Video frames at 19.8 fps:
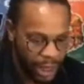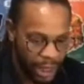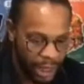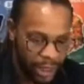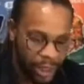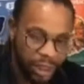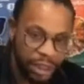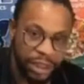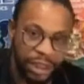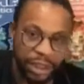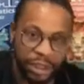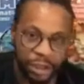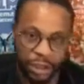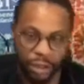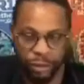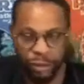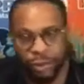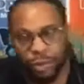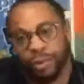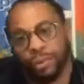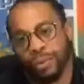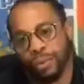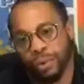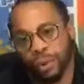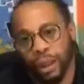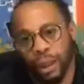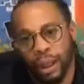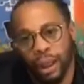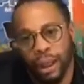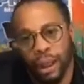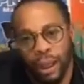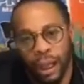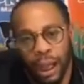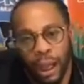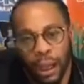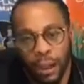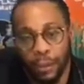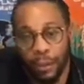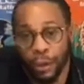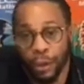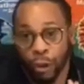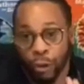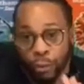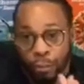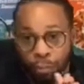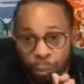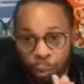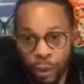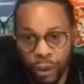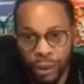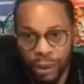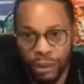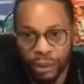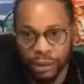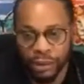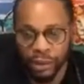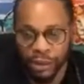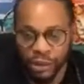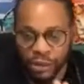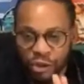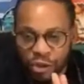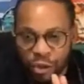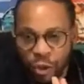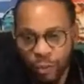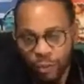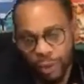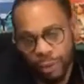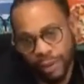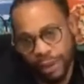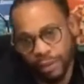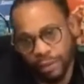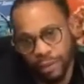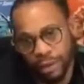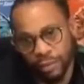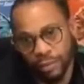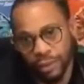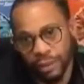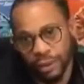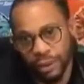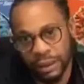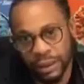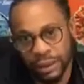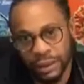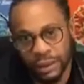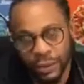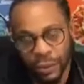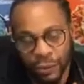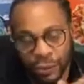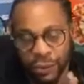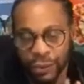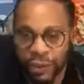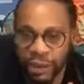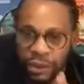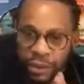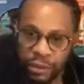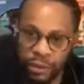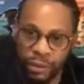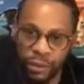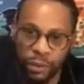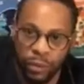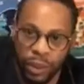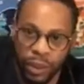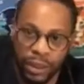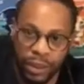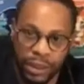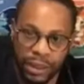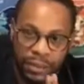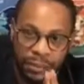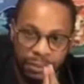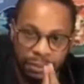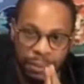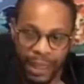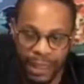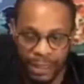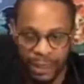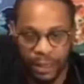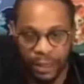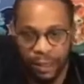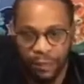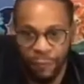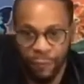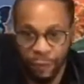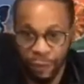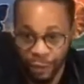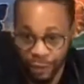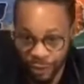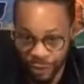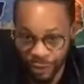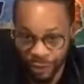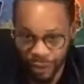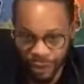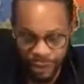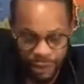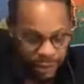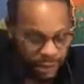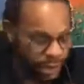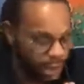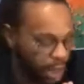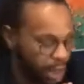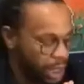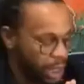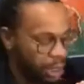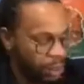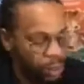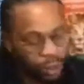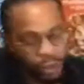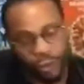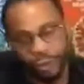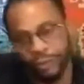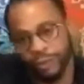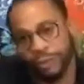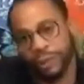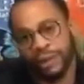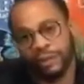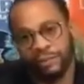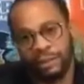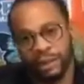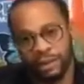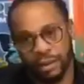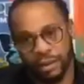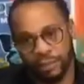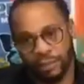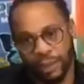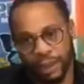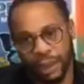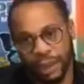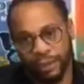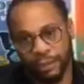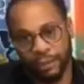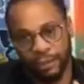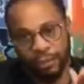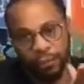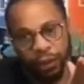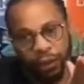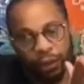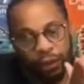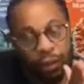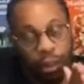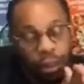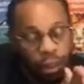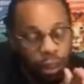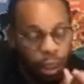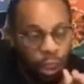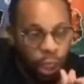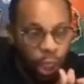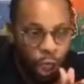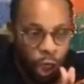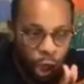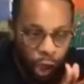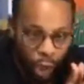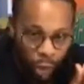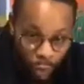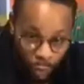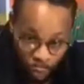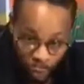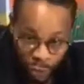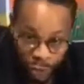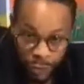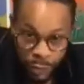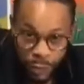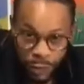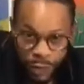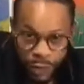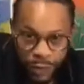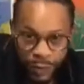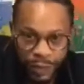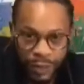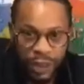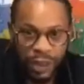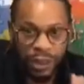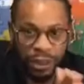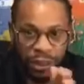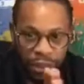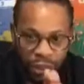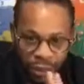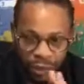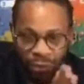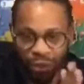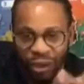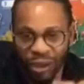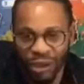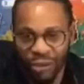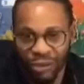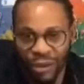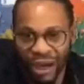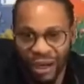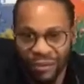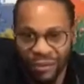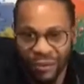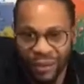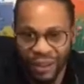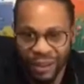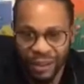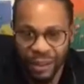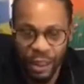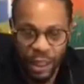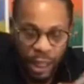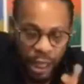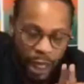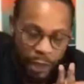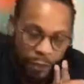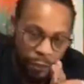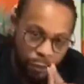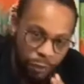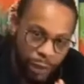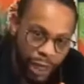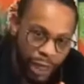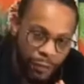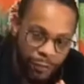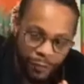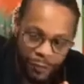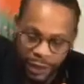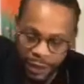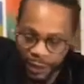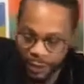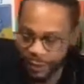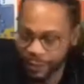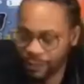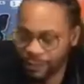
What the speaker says: In addition to your book list, your supplemental book list, now you need to know what is best for your students. Now you would have been supplied with the course book. You want the right fit, and the right fit